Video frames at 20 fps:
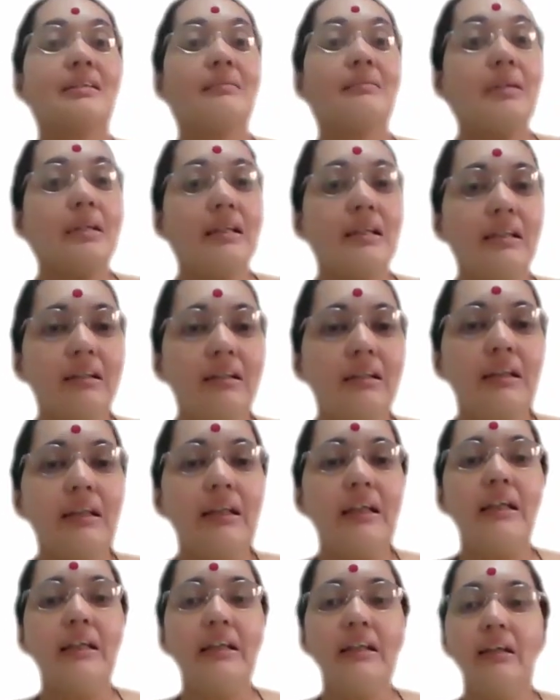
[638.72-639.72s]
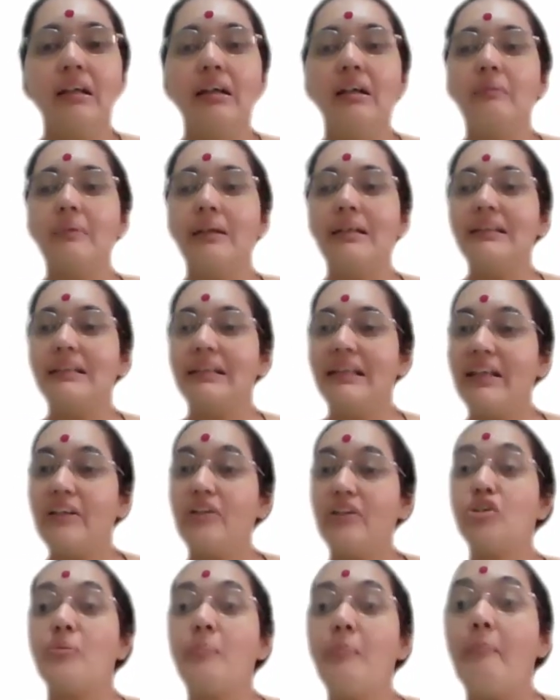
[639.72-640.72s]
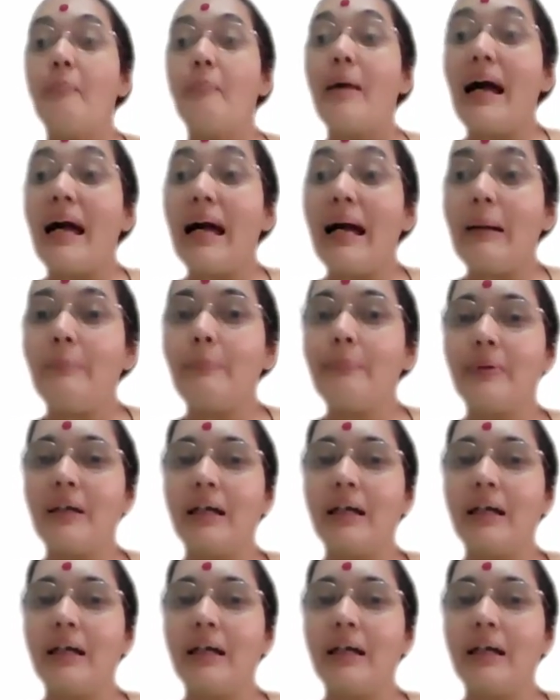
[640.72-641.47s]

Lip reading: Similarly, here when each map